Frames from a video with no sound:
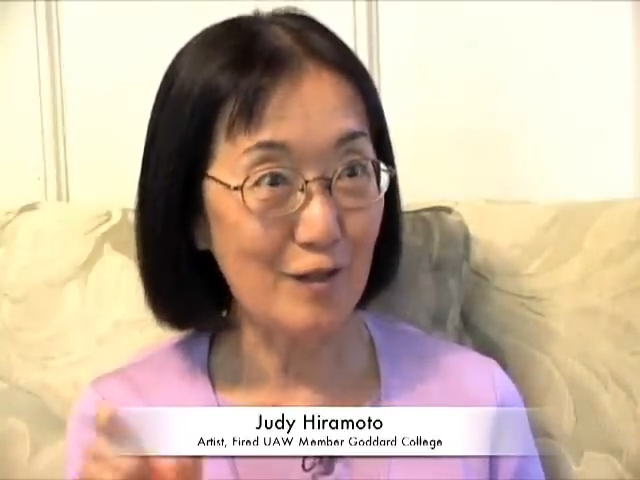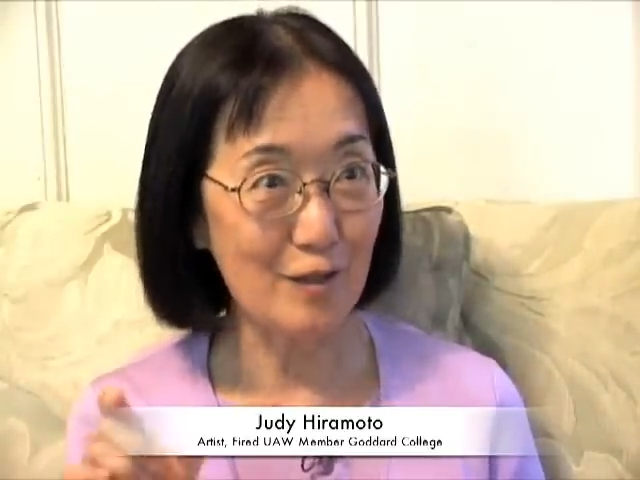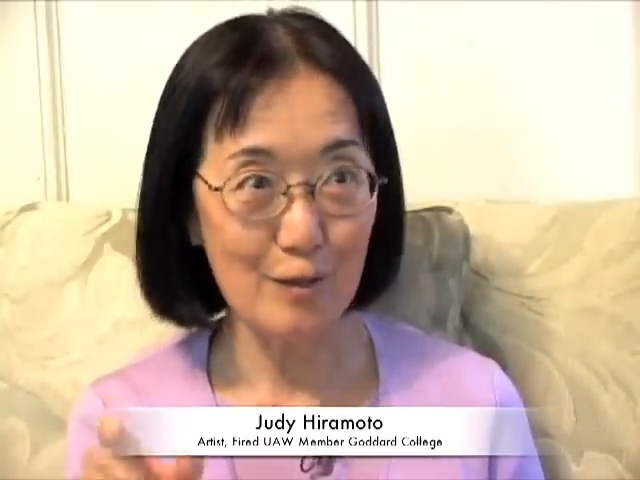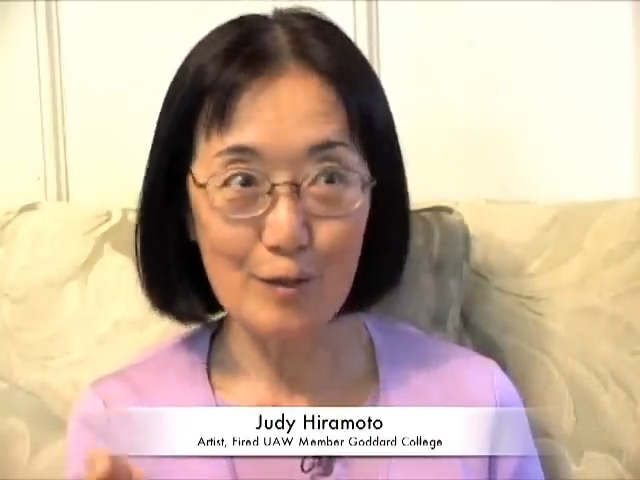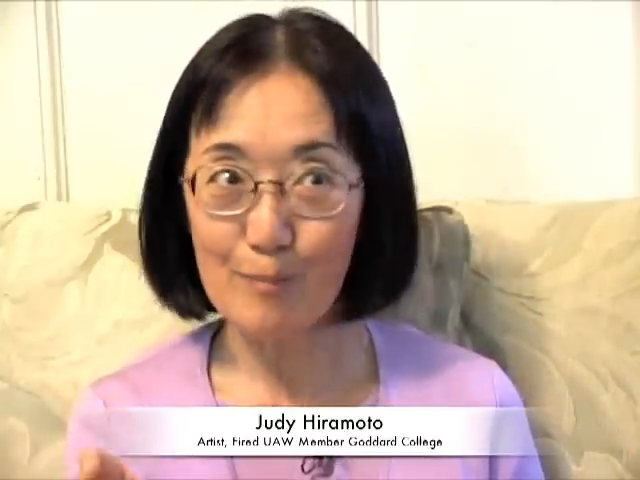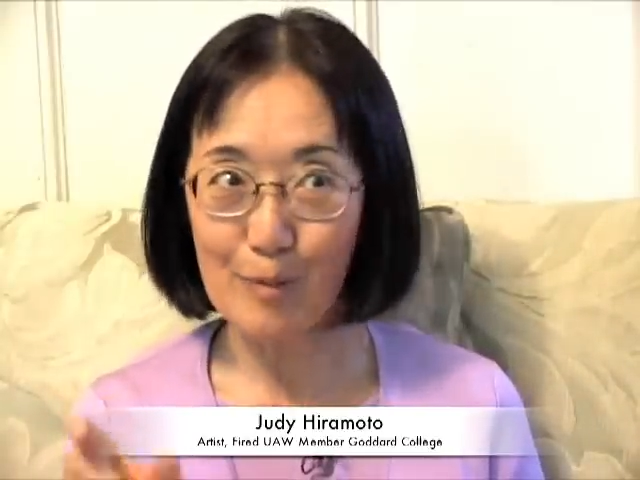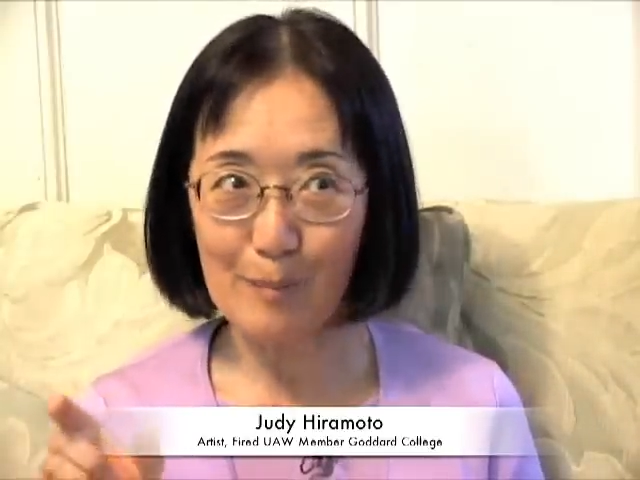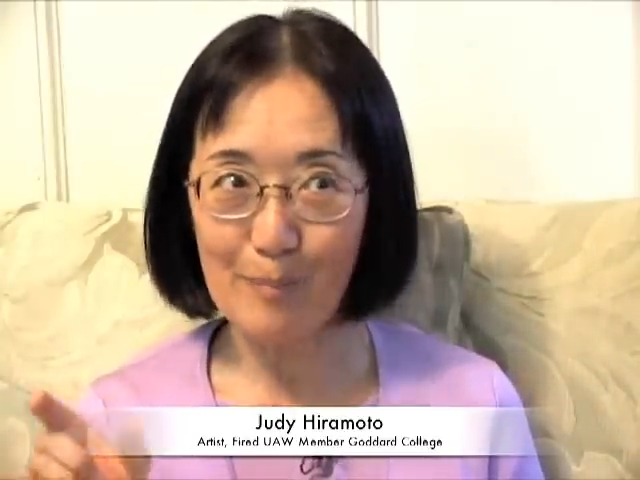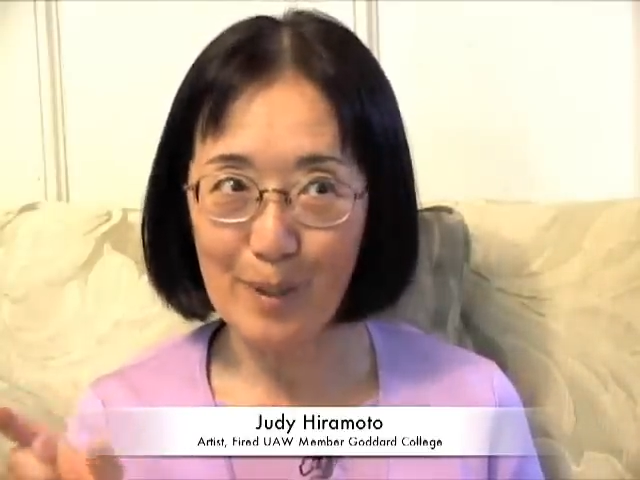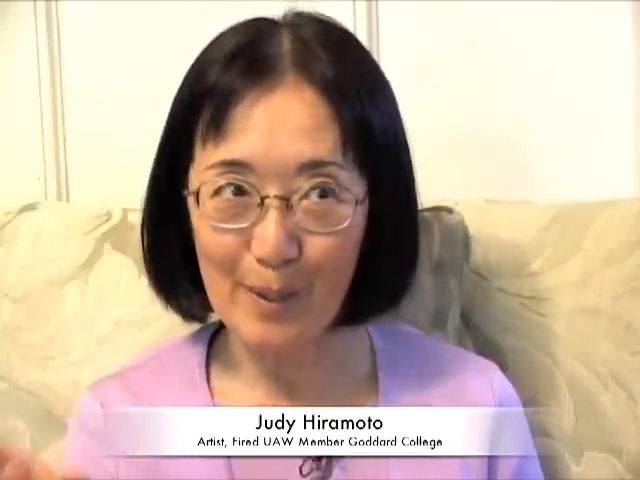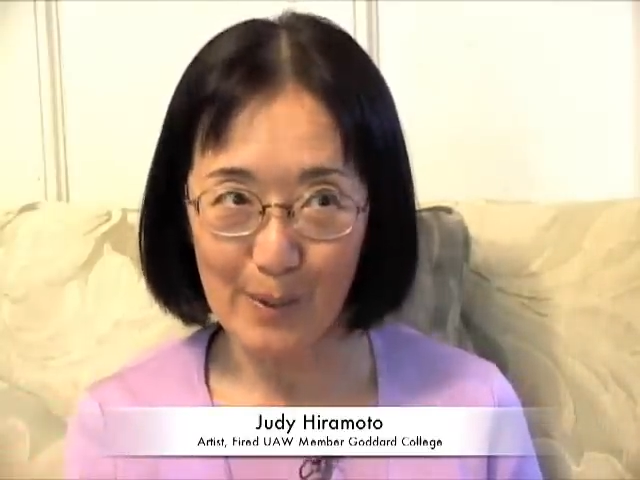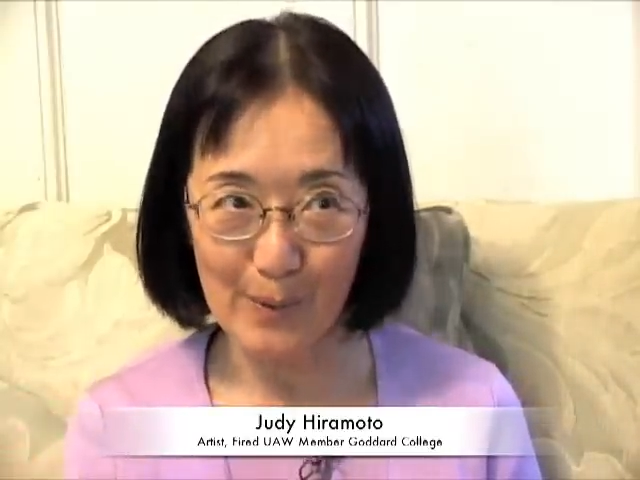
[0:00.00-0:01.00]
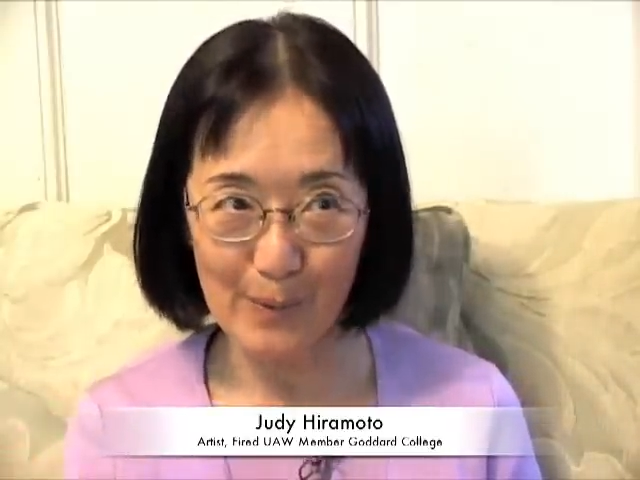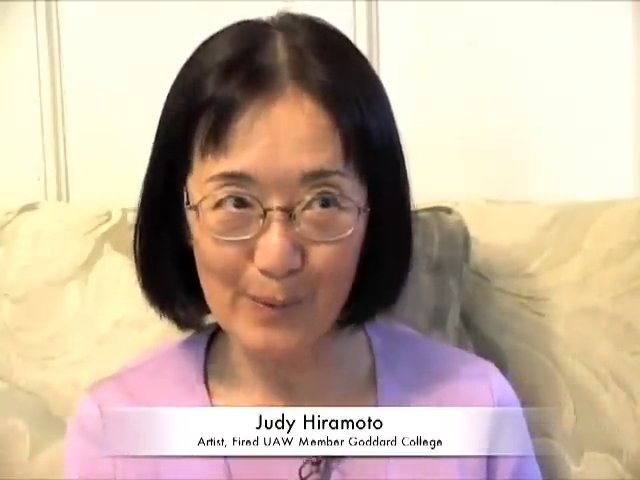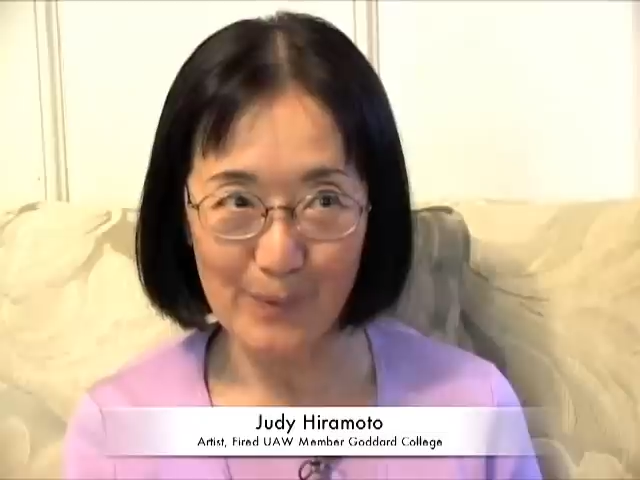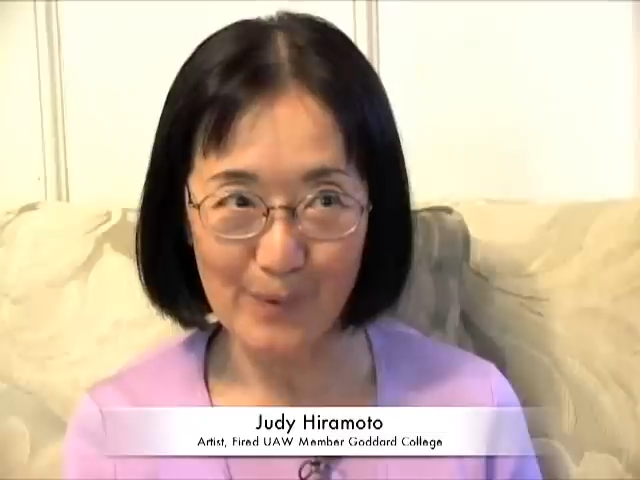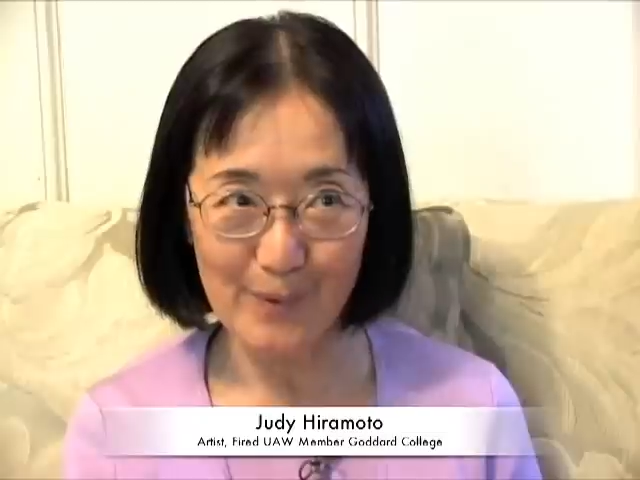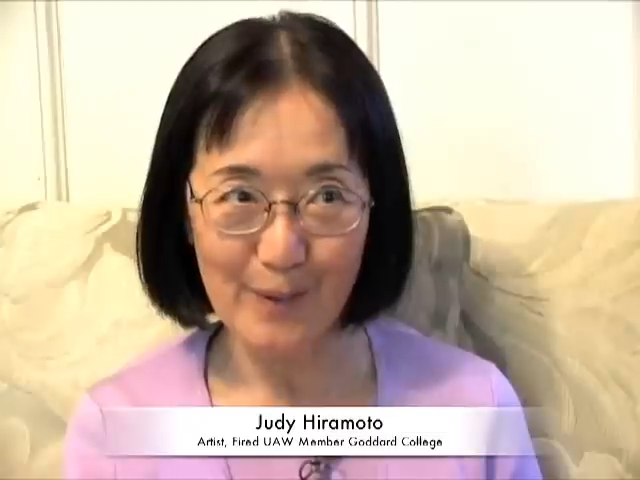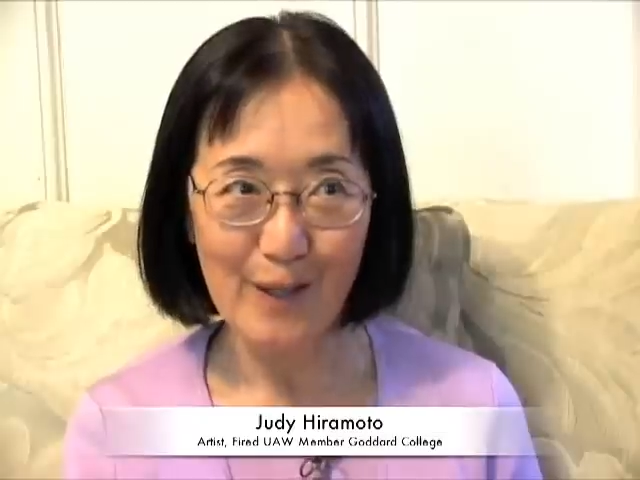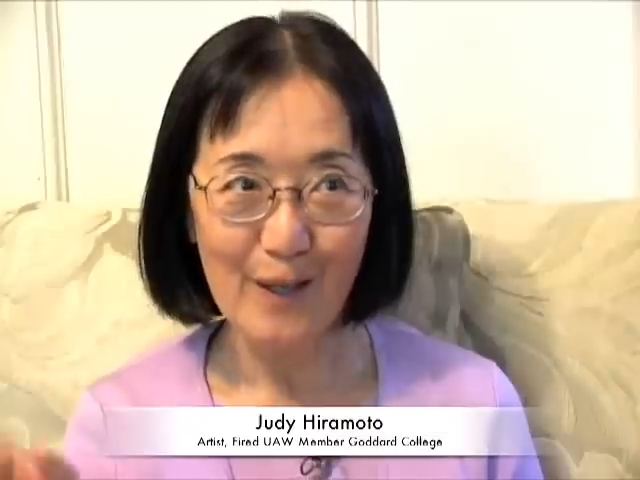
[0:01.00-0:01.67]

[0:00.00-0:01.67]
to propose